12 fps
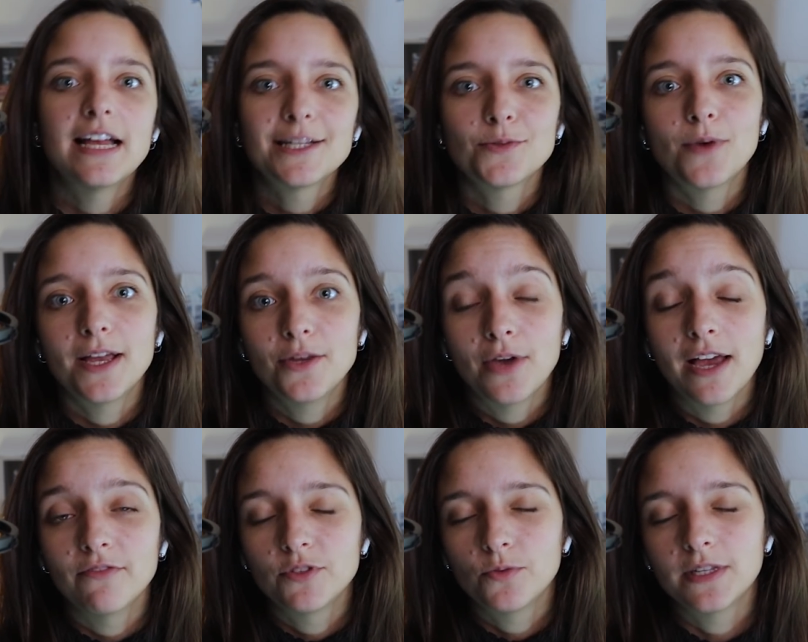That's why you
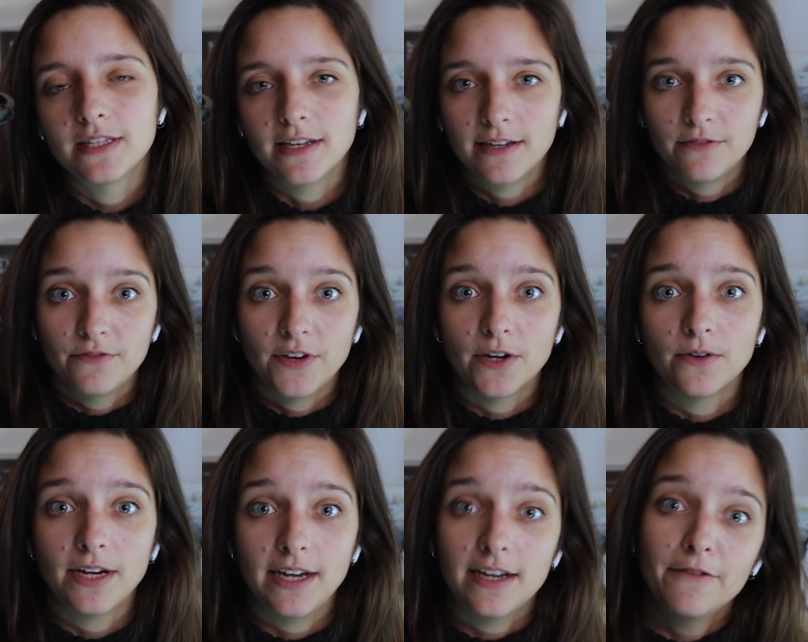have to ascend
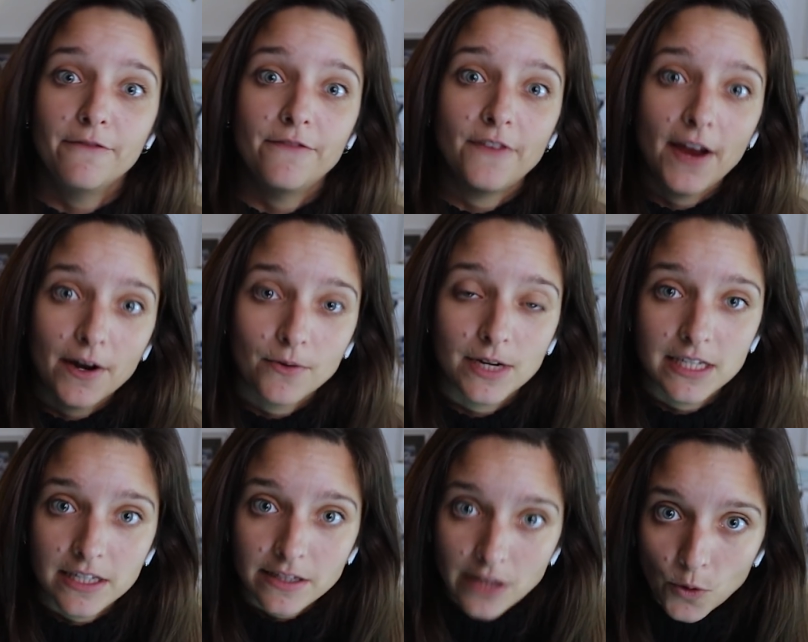very, very
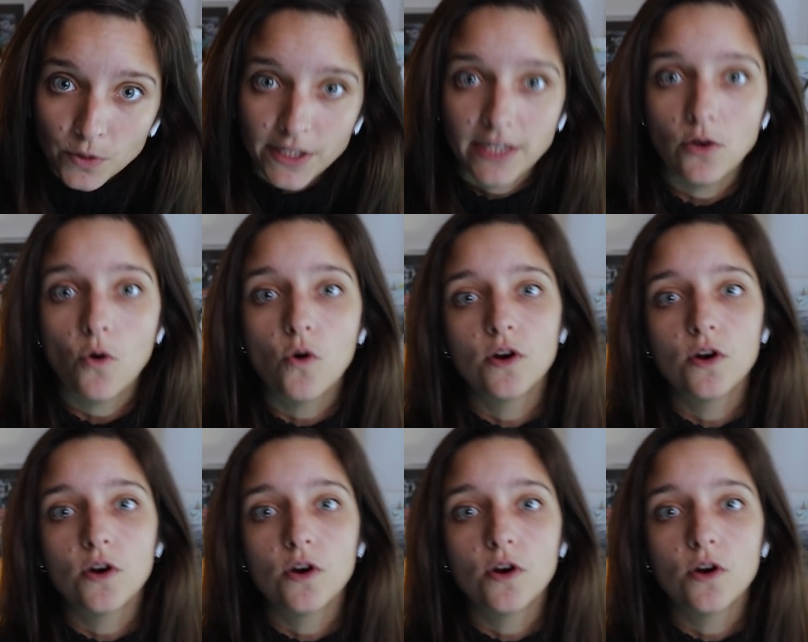slowly